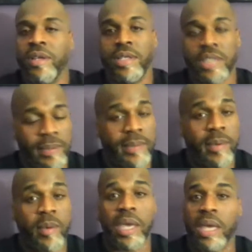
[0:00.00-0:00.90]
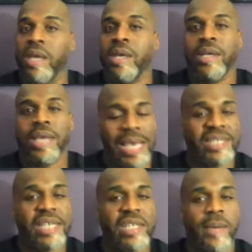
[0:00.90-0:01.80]
WWE,
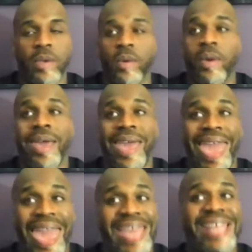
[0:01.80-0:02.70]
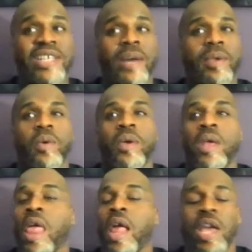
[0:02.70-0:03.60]
ECW, AEW.
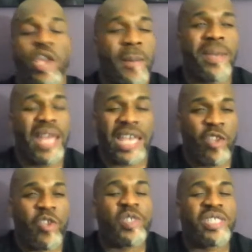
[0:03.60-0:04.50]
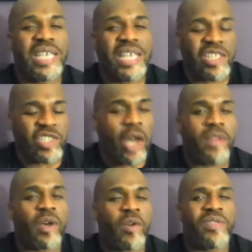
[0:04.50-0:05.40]
You know what I mean? Like, you see
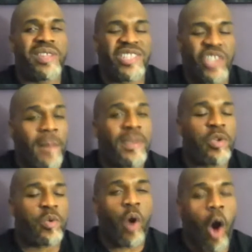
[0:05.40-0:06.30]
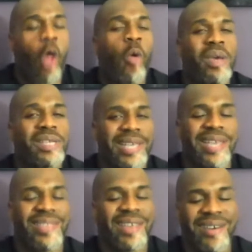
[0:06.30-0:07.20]
the W always
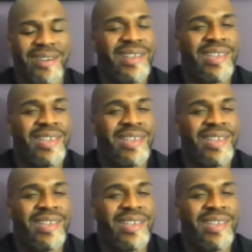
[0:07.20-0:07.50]
in the